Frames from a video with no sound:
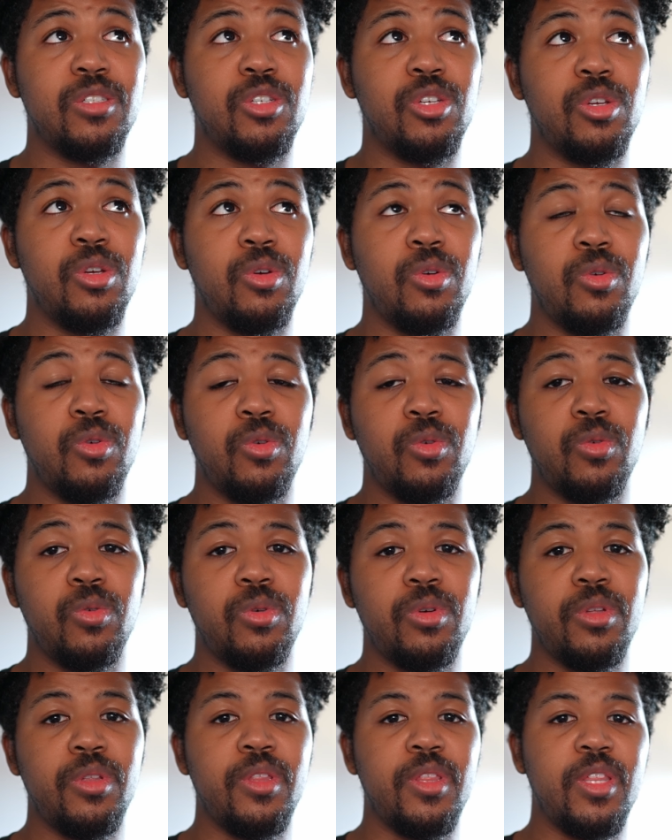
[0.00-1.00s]

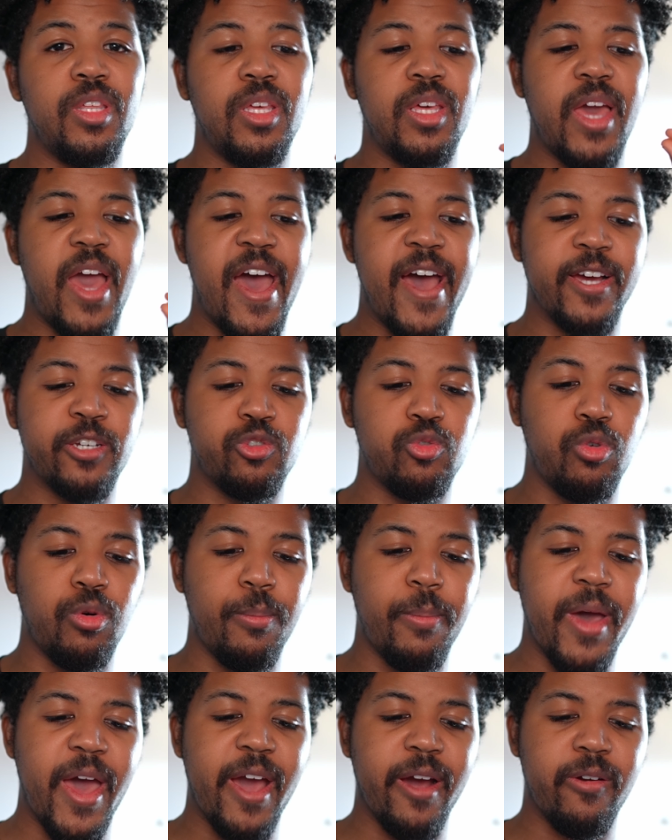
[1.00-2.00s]
to the actual
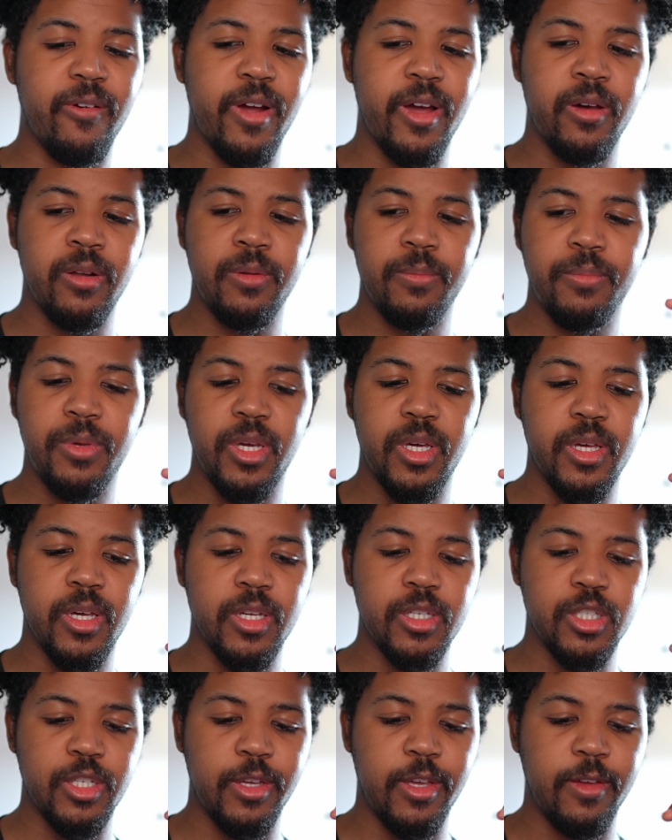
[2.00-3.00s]
background,
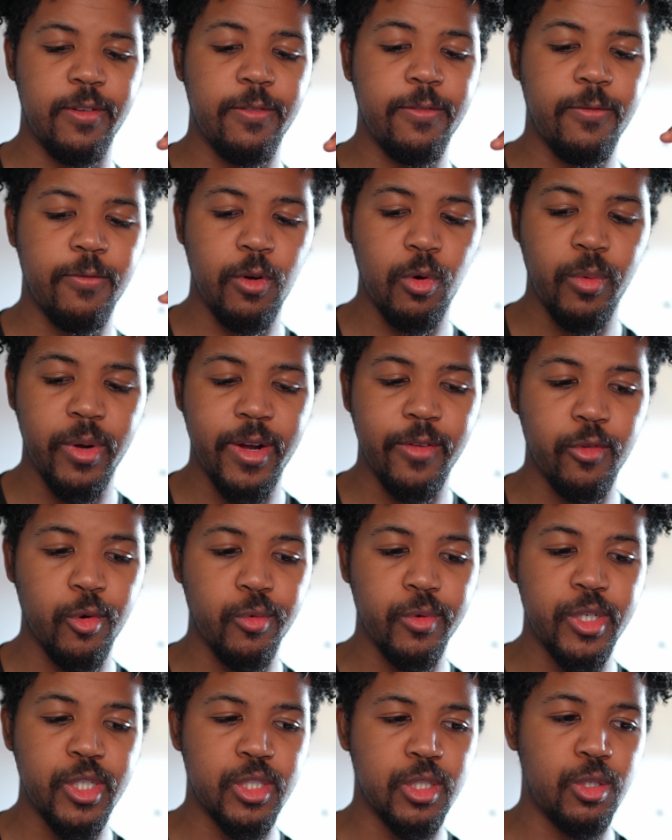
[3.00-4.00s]
because if for whatever
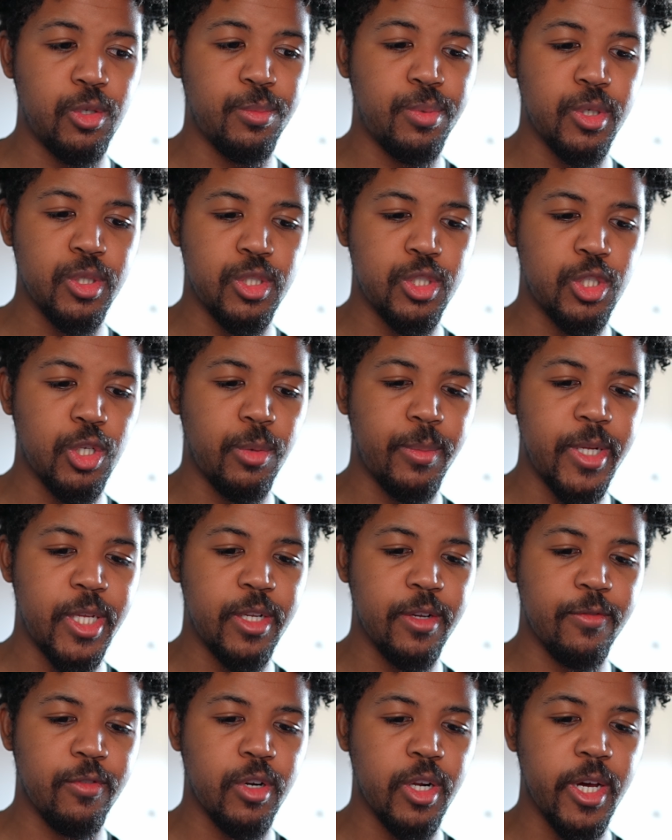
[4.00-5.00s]
reason you put so many
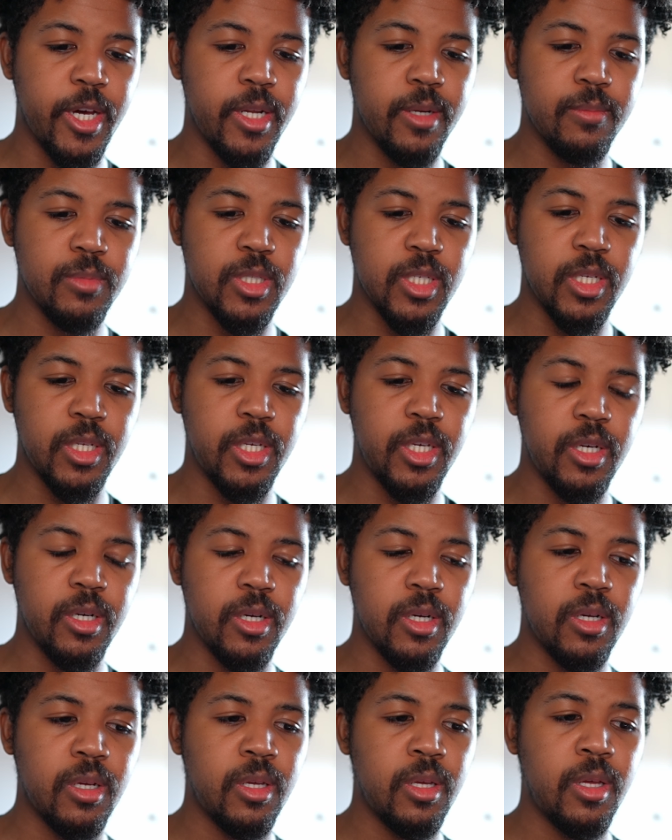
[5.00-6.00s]
different items in
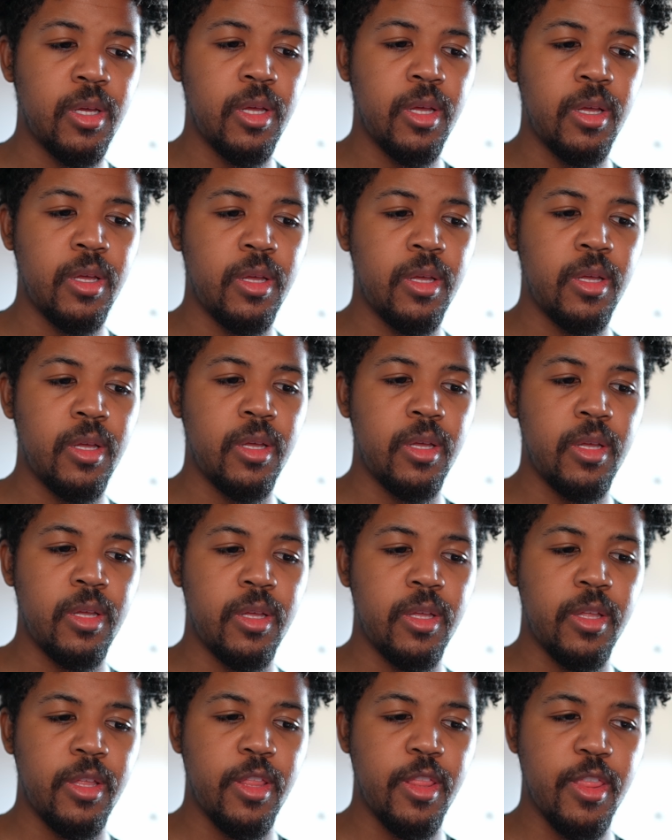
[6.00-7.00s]
here
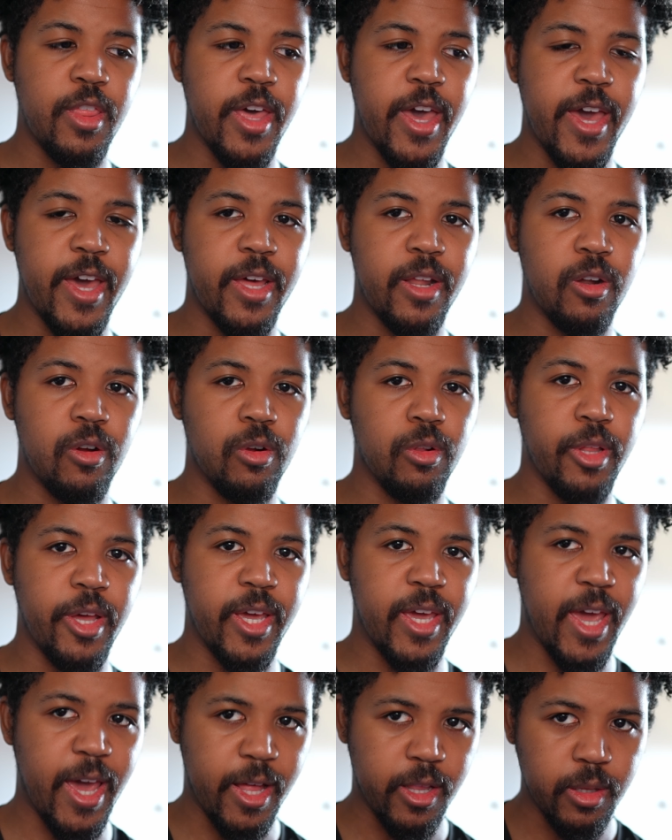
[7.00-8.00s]
or
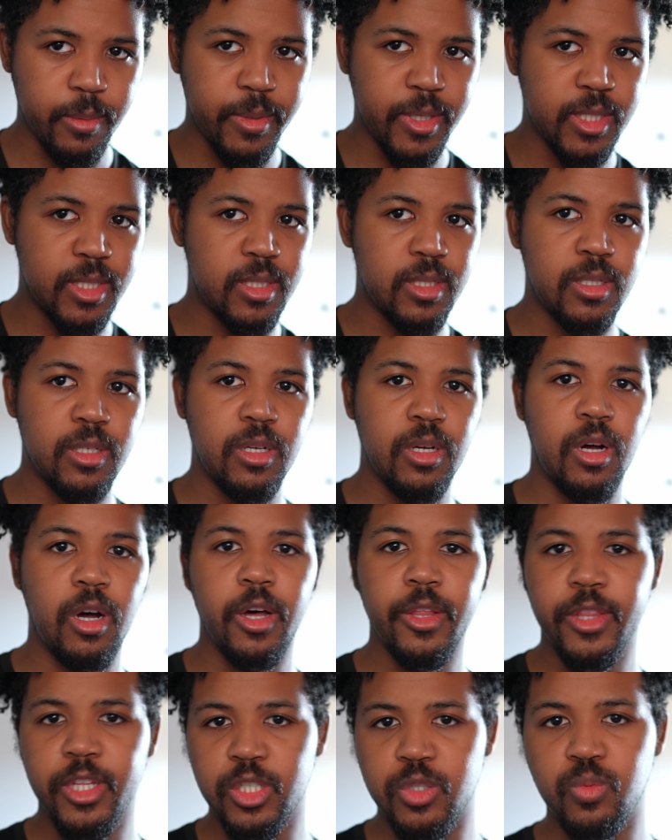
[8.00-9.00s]
like elements
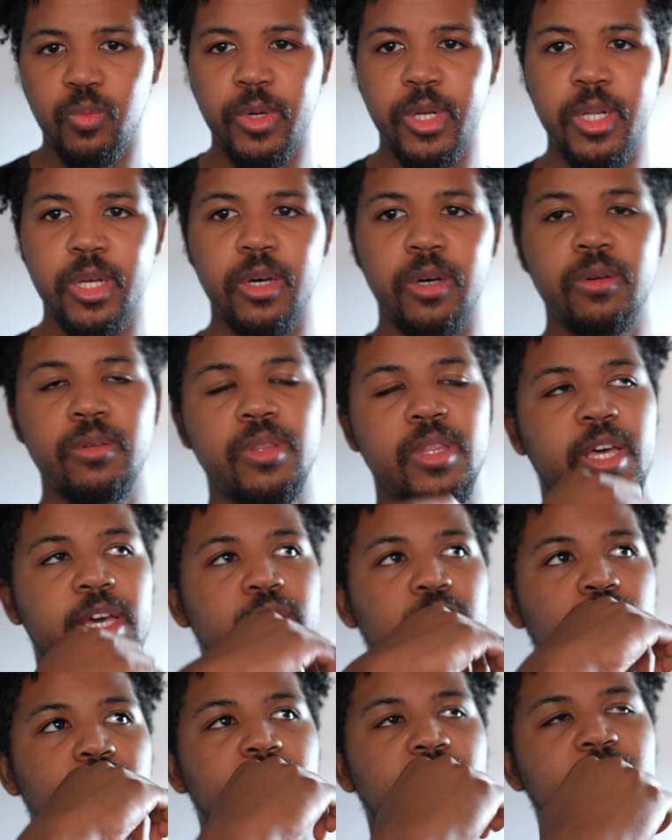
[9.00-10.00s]
on this window that
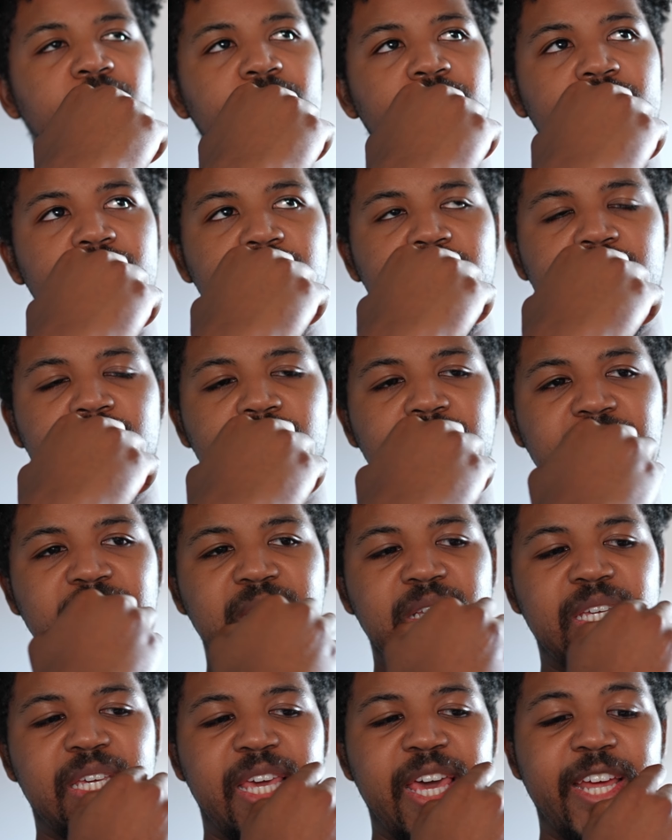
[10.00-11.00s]
you can't
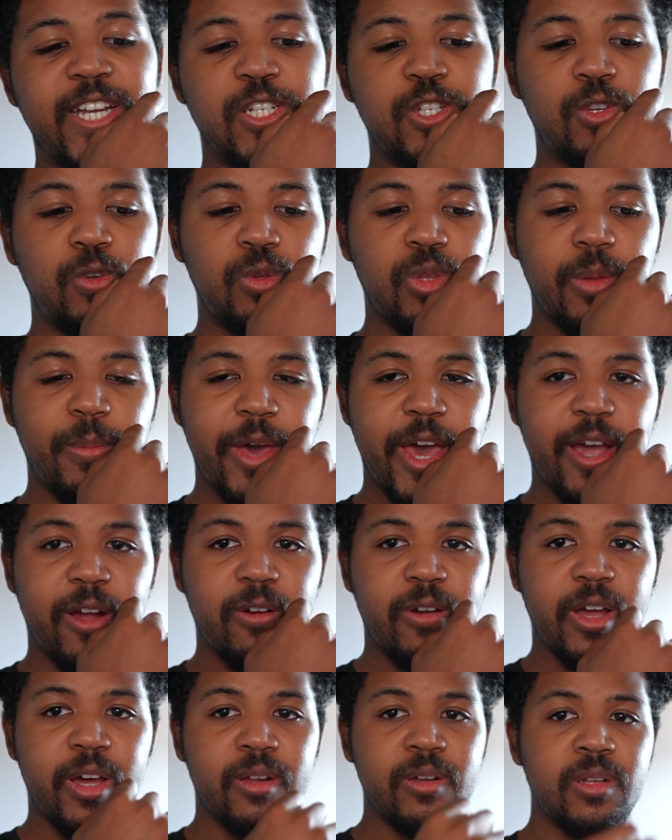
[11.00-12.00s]
get to the
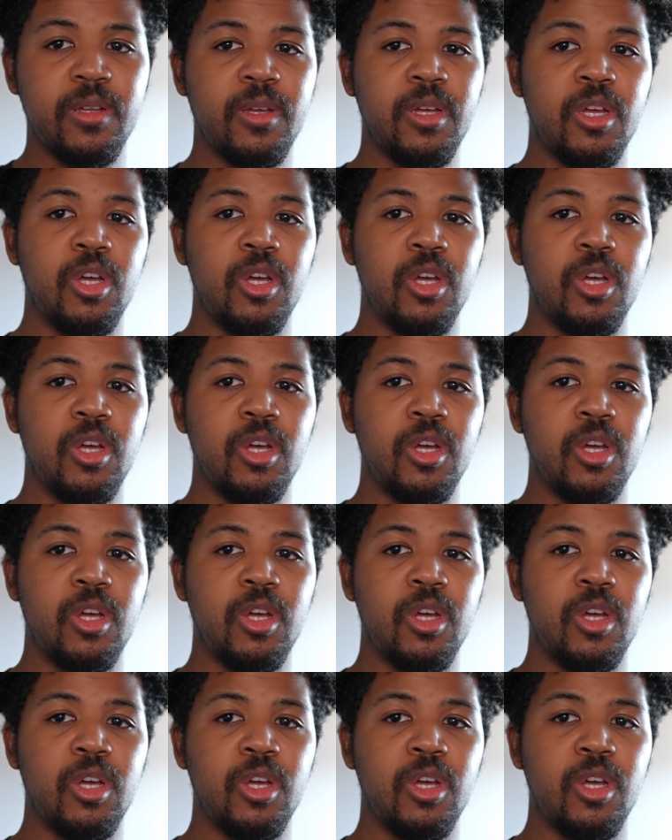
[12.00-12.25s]
background,